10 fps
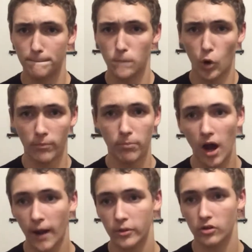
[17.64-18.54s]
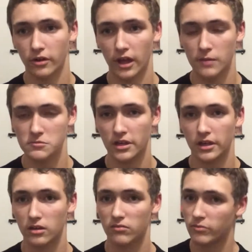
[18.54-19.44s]
more popular games,
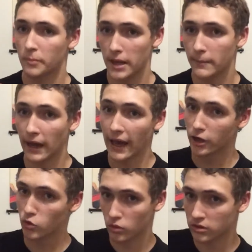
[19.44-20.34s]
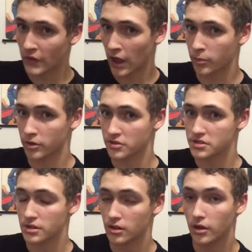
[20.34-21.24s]
like made by actual
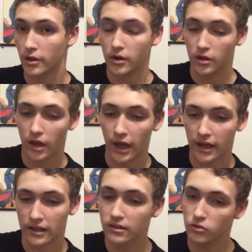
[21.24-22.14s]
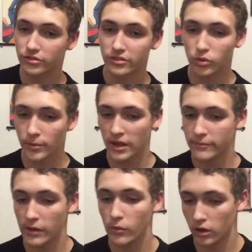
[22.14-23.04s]
developers. And that's just what
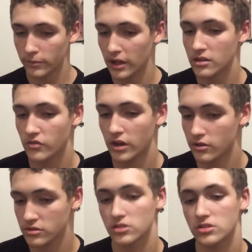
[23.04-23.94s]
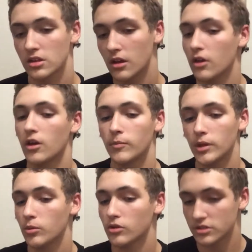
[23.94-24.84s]
made me want to make this video. Is just
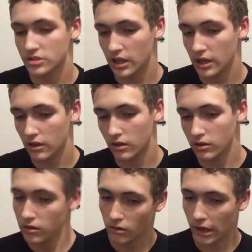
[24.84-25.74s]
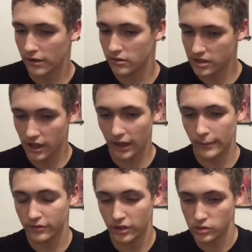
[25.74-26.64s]
people are saying, I was hanging out
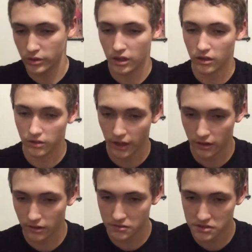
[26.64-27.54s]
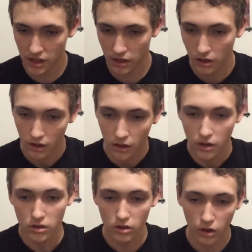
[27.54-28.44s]
with my friends with the other day, and they're saying,
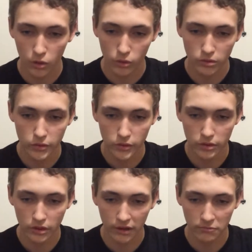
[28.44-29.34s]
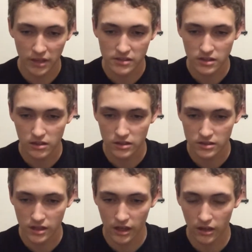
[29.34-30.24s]
yo, like basically
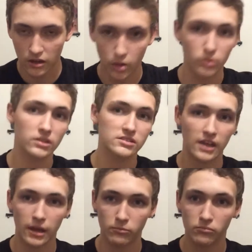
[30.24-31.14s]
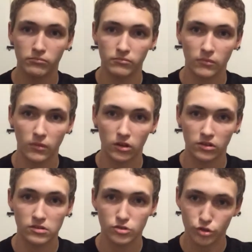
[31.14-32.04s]
saying, yo, this game
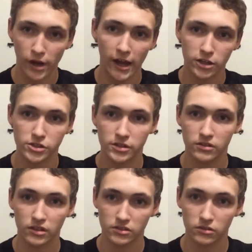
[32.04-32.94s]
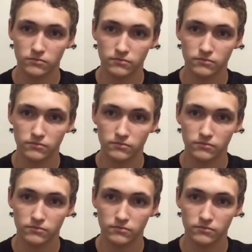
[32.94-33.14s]
looks trash, it doesn't,